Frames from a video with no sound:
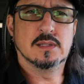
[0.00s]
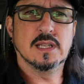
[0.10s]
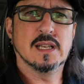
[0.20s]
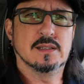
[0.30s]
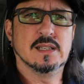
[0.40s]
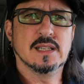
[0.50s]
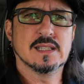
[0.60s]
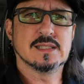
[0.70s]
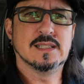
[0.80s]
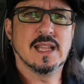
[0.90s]
Dia
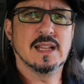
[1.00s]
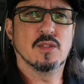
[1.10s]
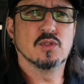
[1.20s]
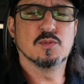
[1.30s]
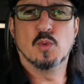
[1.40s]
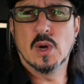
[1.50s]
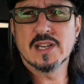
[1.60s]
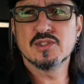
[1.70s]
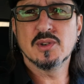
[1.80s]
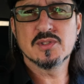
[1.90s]
de los
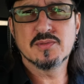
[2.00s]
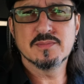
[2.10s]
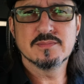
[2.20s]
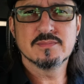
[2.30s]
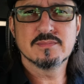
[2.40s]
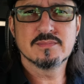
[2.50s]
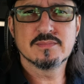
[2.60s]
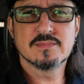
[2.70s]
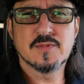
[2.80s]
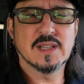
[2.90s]
Muertos
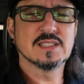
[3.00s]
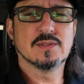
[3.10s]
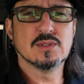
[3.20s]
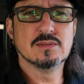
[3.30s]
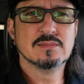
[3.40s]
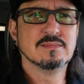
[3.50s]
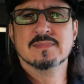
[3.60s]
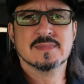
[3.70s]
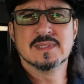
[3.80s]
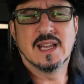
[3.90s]
Festival.
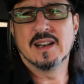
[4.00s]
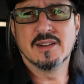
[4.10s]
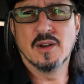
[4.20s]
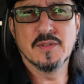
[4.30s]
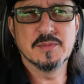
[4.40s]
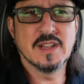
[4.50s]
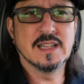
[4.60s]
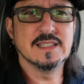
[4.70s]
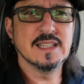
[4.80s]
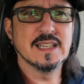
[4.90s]
I don't know if I'm saying
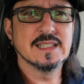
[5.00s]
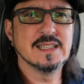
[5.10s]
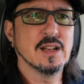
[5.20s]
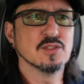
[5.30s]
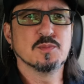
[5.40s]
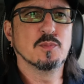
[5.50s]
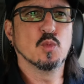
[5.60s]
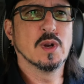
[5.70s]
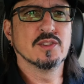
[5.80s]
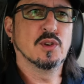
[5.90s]
that. Dia de los
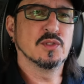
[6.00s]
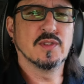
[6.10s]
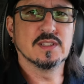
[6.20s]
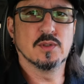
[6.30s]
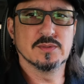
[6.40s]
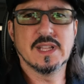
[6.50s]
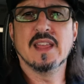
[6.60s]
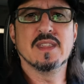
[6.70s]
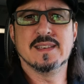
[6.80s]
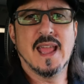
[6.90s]
Muertos Festival. Day
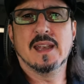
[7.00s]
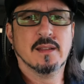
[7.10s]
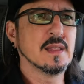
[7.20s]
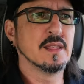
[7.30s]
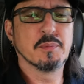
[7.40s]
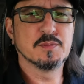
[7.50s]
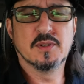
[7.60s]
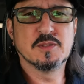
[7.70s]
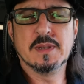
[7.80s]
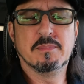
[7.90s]
of the Dead. There was
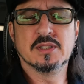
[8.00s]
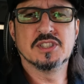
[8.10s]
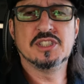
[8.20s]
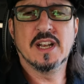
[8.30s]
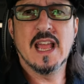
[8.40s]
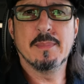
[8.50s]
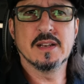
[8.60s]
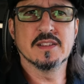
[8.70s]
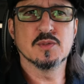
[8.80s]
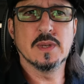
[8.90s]
supposed to be a bunch of shit
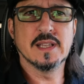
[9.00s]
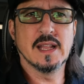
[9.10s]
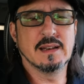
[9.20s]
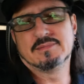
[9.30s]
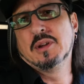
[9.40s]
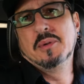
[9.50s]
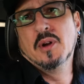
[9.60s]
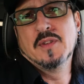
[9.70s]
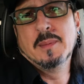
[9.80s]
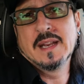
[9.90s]
happening this weekend. Don't know
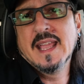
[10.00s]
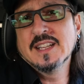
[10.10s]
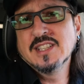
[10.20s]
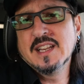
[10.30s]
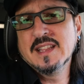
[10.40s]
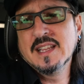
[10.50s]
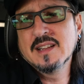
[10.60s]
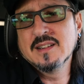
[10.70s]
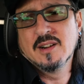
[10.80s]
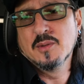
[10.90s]
if I'm going to catch
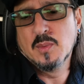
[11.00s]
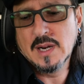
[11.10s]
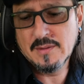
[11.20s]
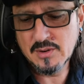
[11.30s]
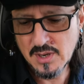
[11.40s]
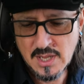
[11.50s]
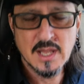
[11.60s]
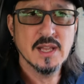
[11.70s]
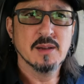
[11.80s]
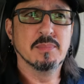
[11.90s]
anything or whatever,
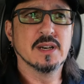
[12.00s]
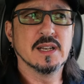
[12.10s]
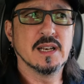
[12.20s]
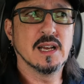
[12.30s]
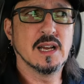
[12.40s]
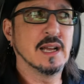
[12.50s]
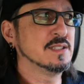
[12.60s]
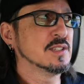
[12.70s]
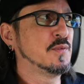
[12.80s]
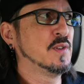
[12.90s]
but I
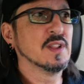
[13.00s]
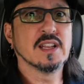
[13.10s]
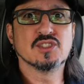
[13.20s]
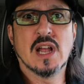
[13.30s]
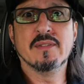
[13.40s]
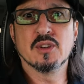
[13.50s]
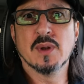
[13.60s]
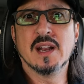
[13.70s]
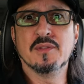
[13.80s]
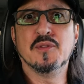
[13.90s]
just feel like driving
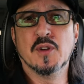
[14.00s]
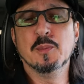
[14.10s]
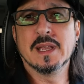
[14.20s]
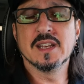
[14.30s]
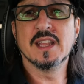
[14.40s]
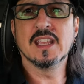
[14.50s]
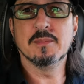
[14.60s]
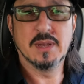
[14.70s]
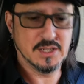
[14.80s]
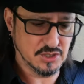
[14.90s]
around and filming and
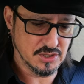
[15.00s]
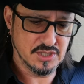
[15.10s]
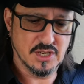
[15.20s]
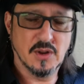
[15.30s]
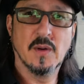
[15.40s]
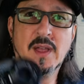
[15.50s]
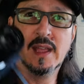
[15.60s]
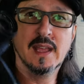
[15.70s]
taking pictures. So